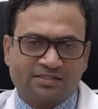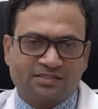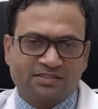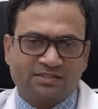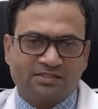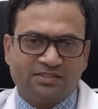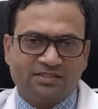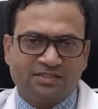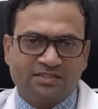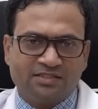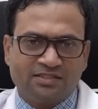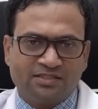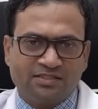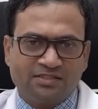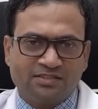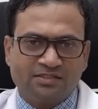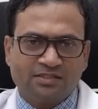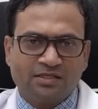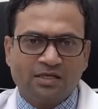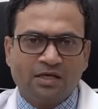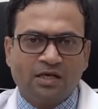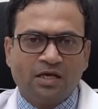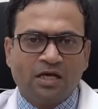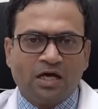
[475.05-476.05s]
disease,
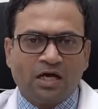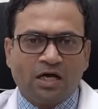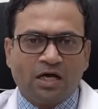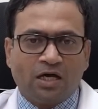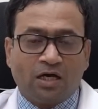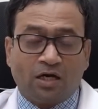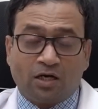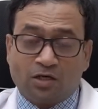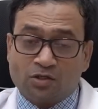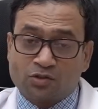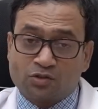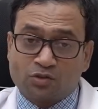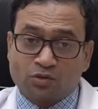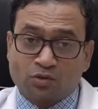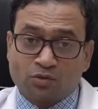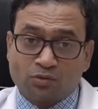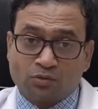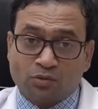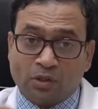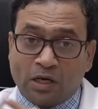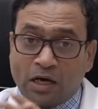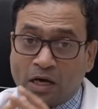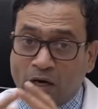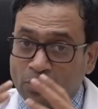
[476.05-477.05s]

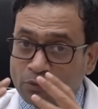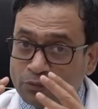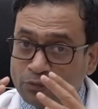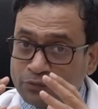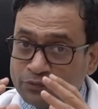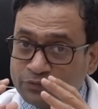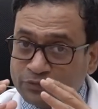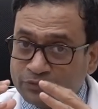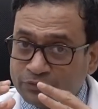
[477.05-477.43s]
also how